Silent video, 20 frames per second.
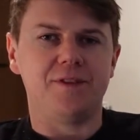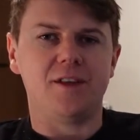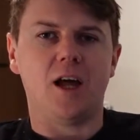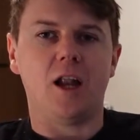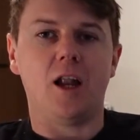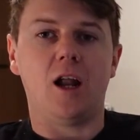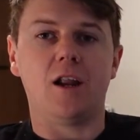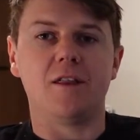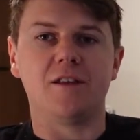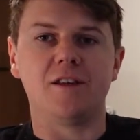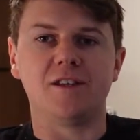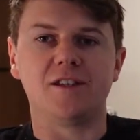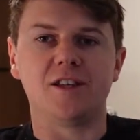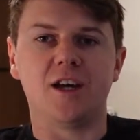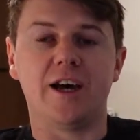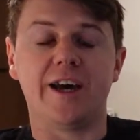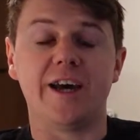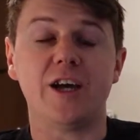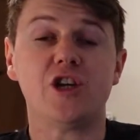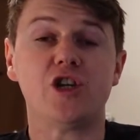a lot of these
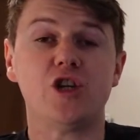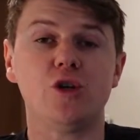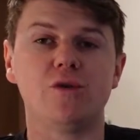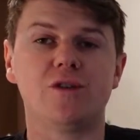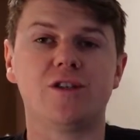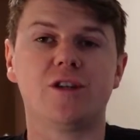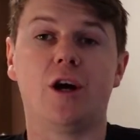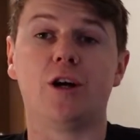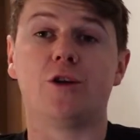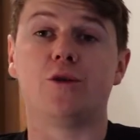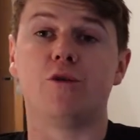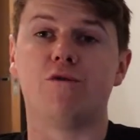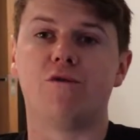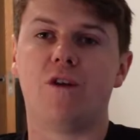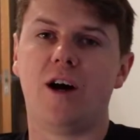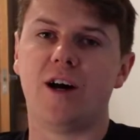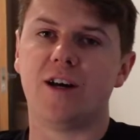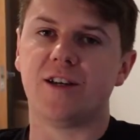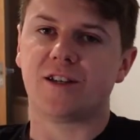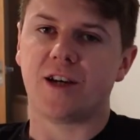issues start to
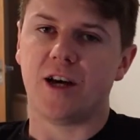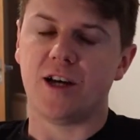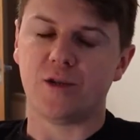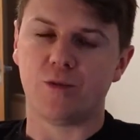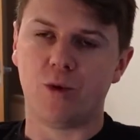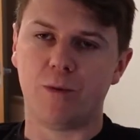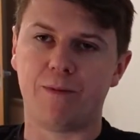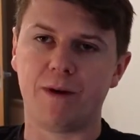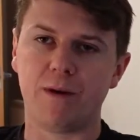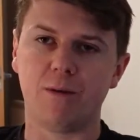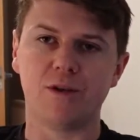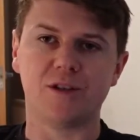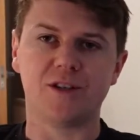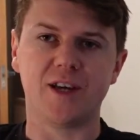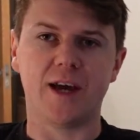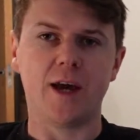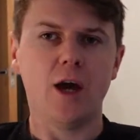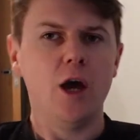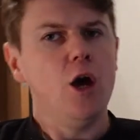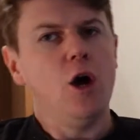arise, guys, where people
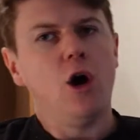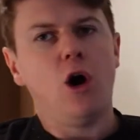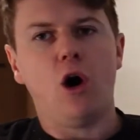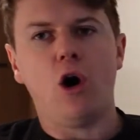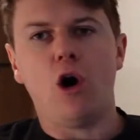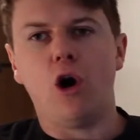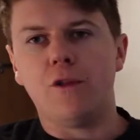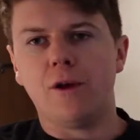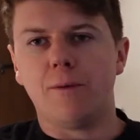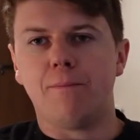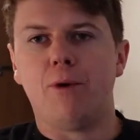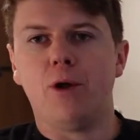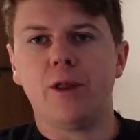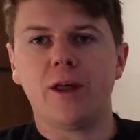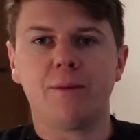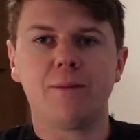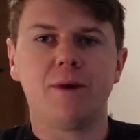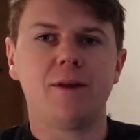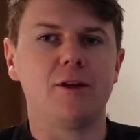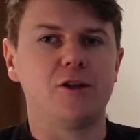say, oh, they're
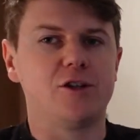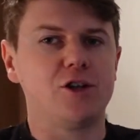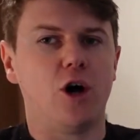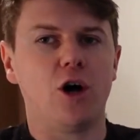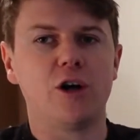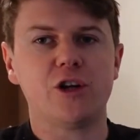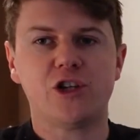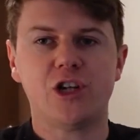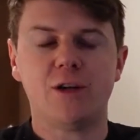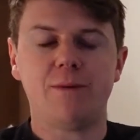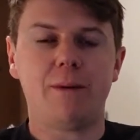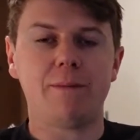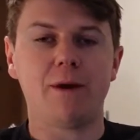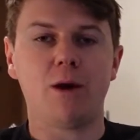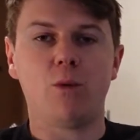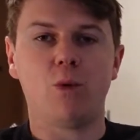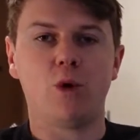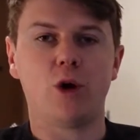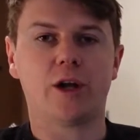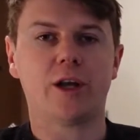bullying me, they're talking shit about me
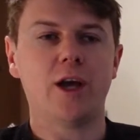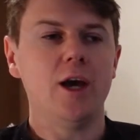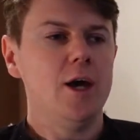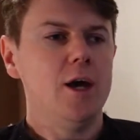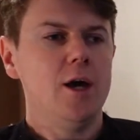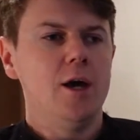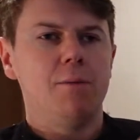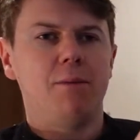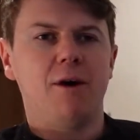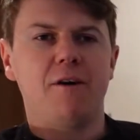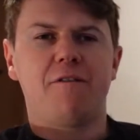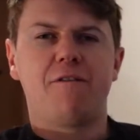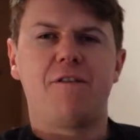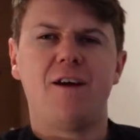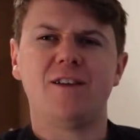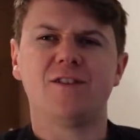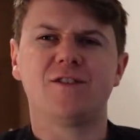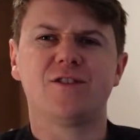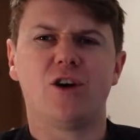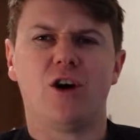at work, my
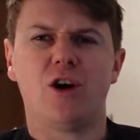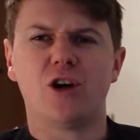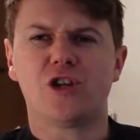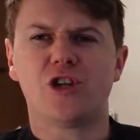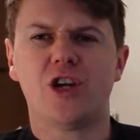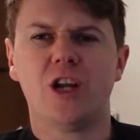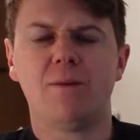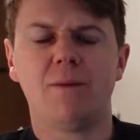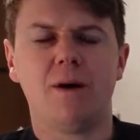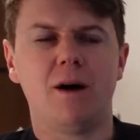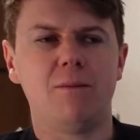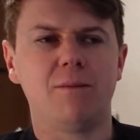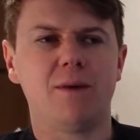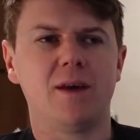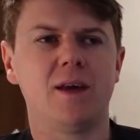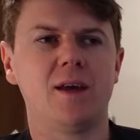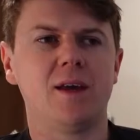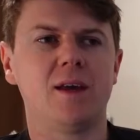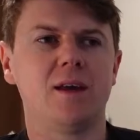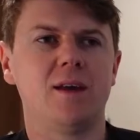friends talk shit about
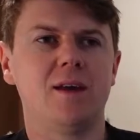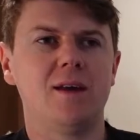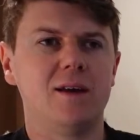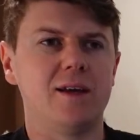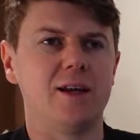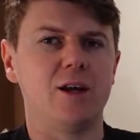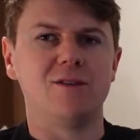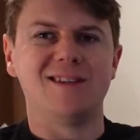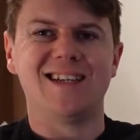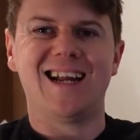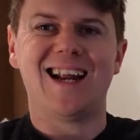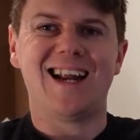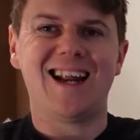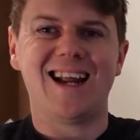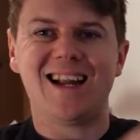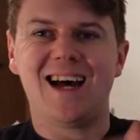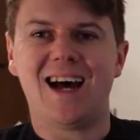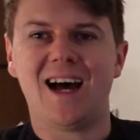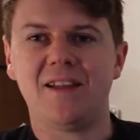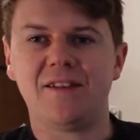me,
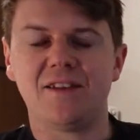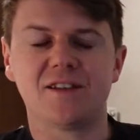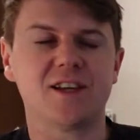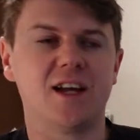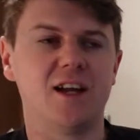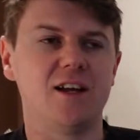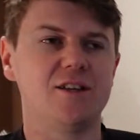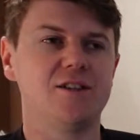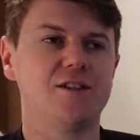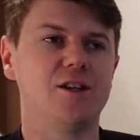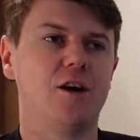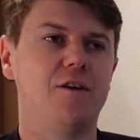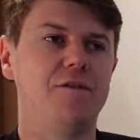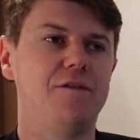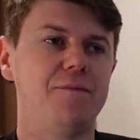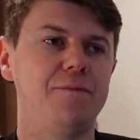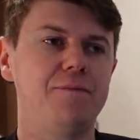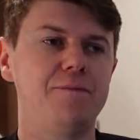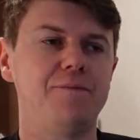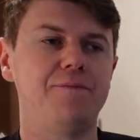this kind of
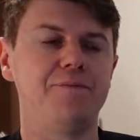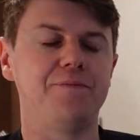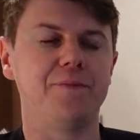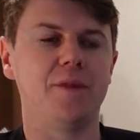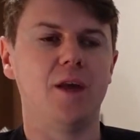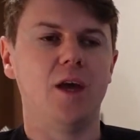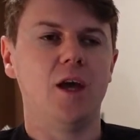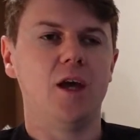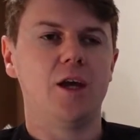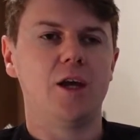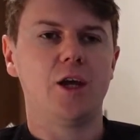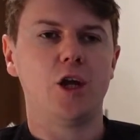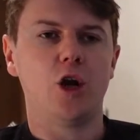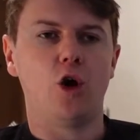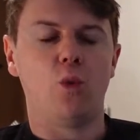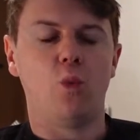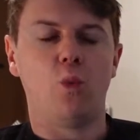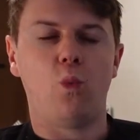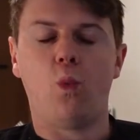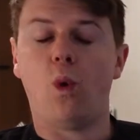stuff,
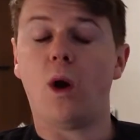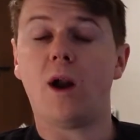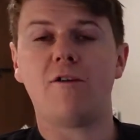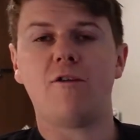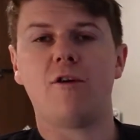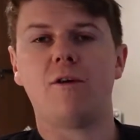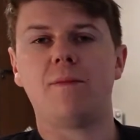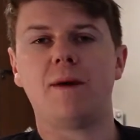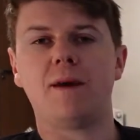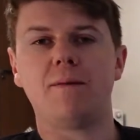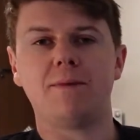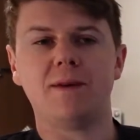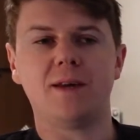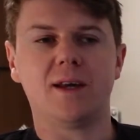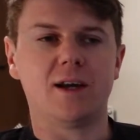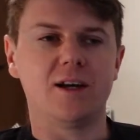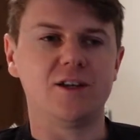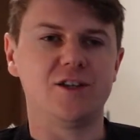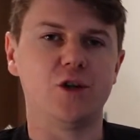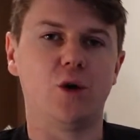whatever it may be,
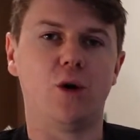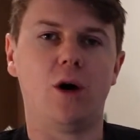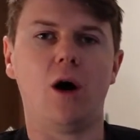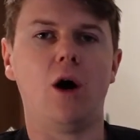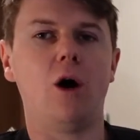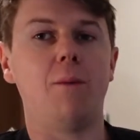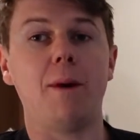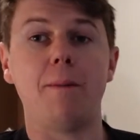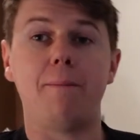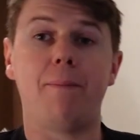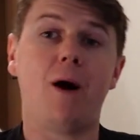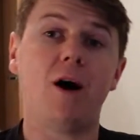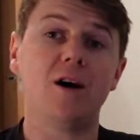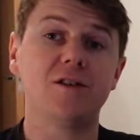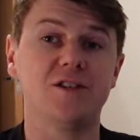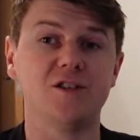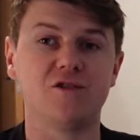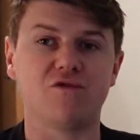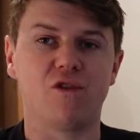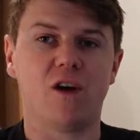guys, oh, my
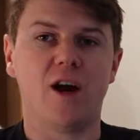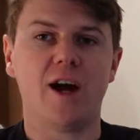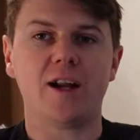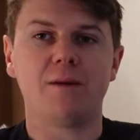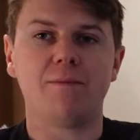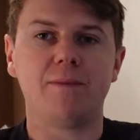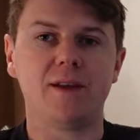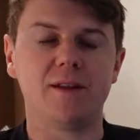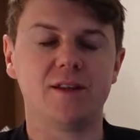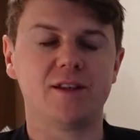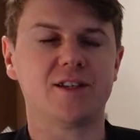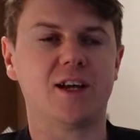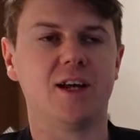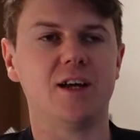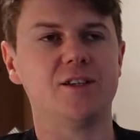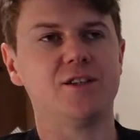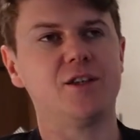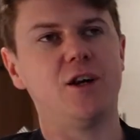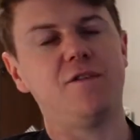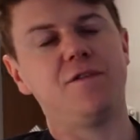boss is riding me, this kind
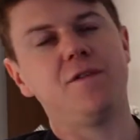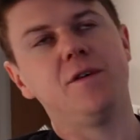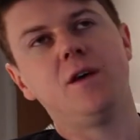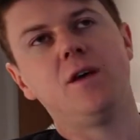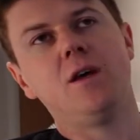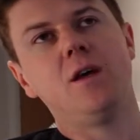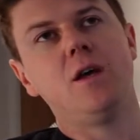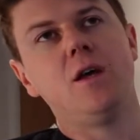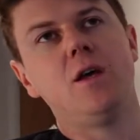of stuff,